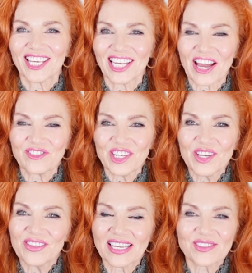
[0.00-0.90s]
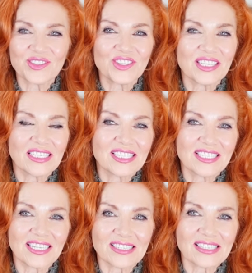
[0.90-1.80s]
Good afternoon. Thanks for tuning in to
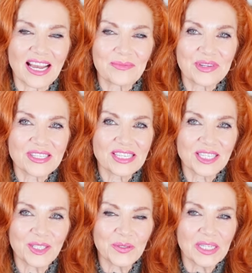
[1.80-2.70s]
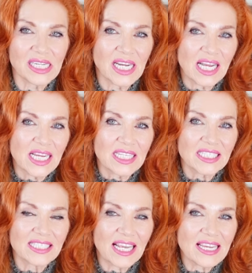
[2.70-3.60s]
Dear Sybersue.
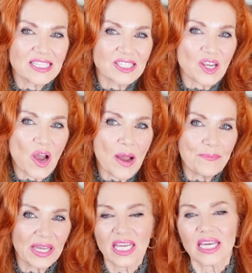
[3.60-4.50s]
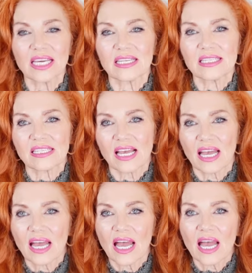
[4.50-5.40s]
Today's topic is
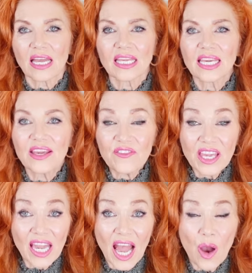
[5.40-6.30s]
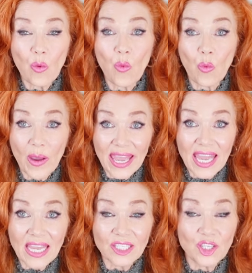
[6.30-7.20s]
giving out
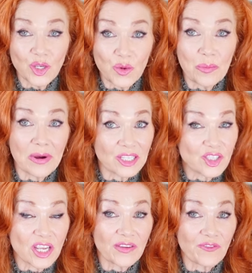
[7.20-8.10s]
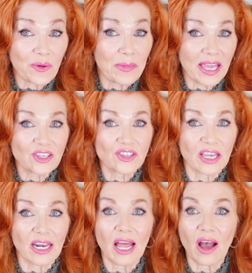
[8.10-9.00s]
way too much
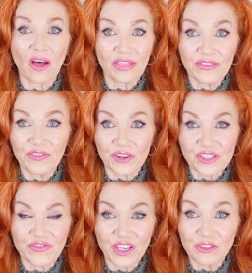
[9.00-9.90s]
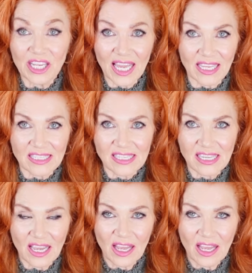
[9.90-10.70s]
information on the first few dates.